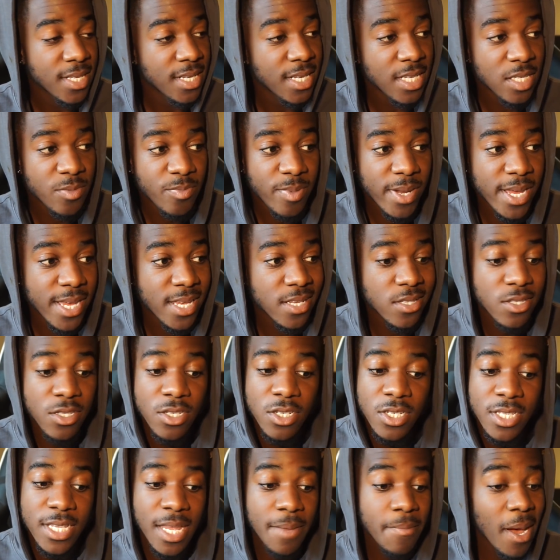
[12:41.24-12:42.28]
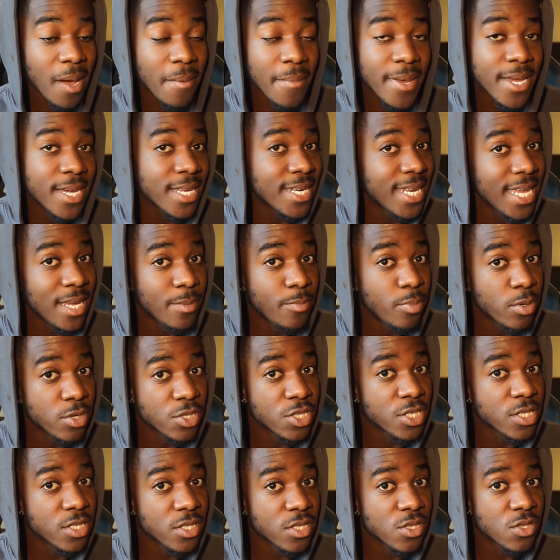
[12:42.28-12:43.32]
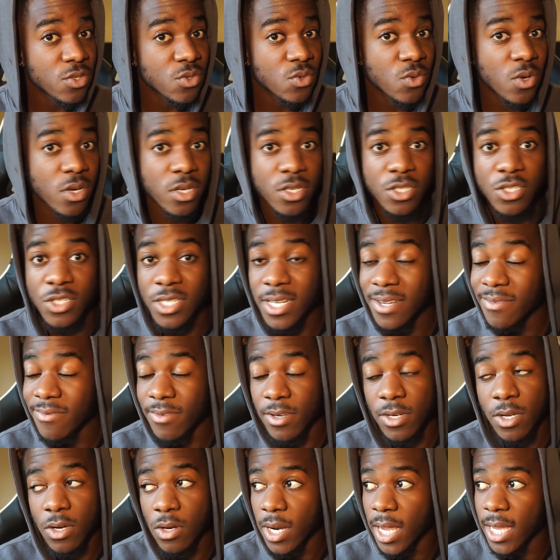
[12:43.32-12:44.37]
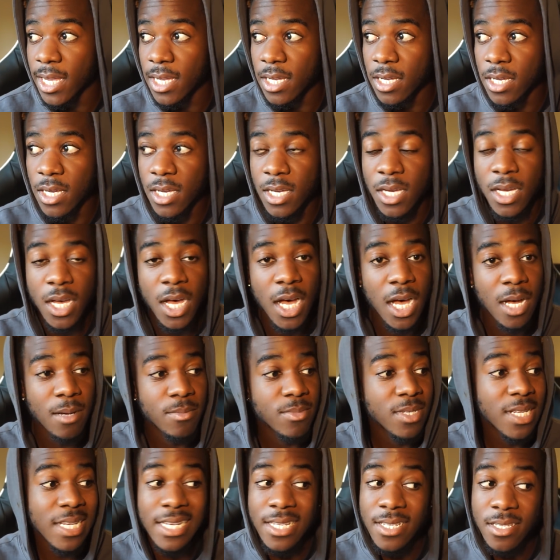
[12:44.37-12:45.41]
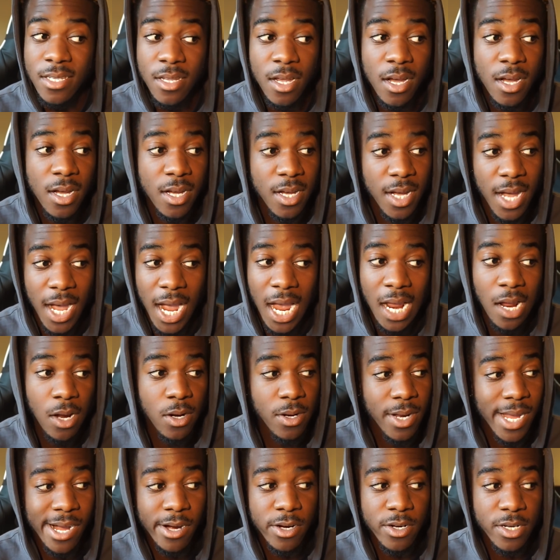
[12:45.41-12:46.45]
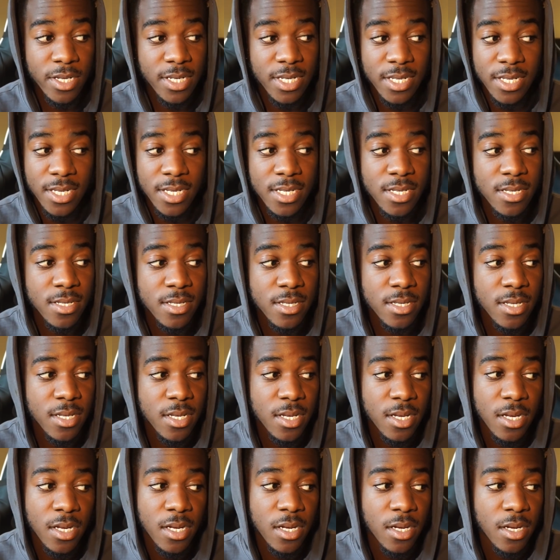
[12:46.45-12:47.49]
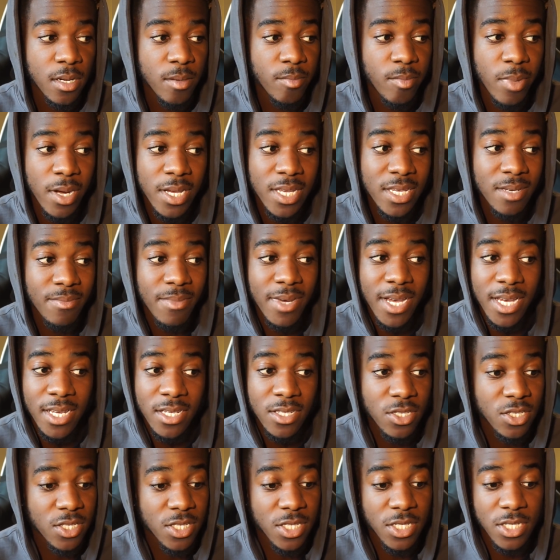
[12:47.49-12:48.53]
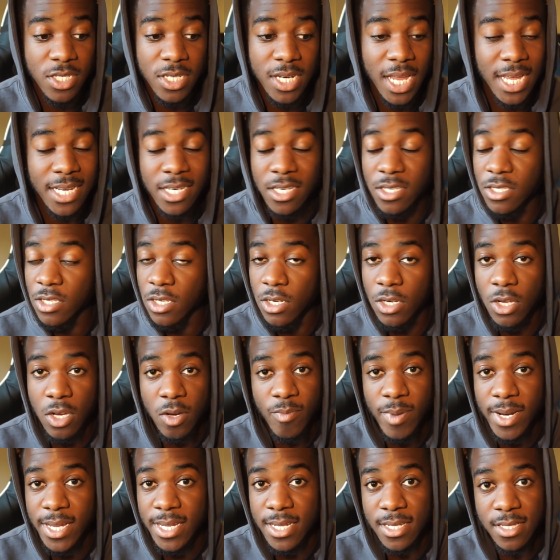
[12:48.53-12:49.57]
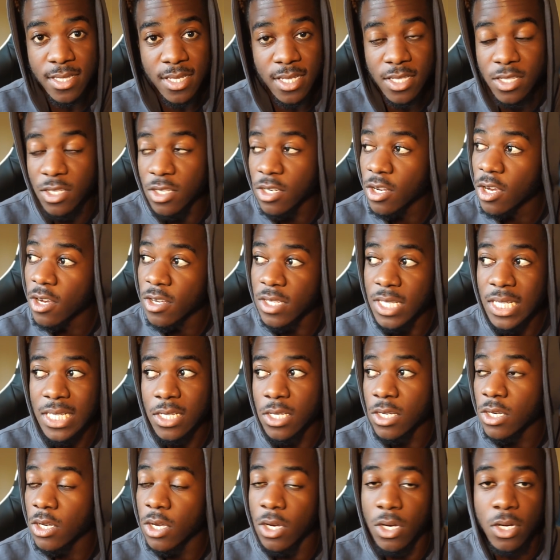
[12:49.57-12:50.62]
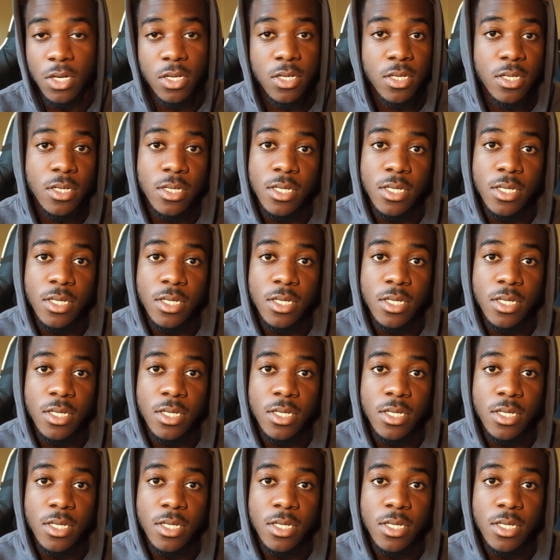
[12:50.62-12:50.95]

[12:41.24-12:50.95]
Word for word: These players, you, they might make a late push into the squad. You never know. Like um, Talisca, I don't know how good he is, but he might. Like there's a lot of players. There's a lot. There's a lot.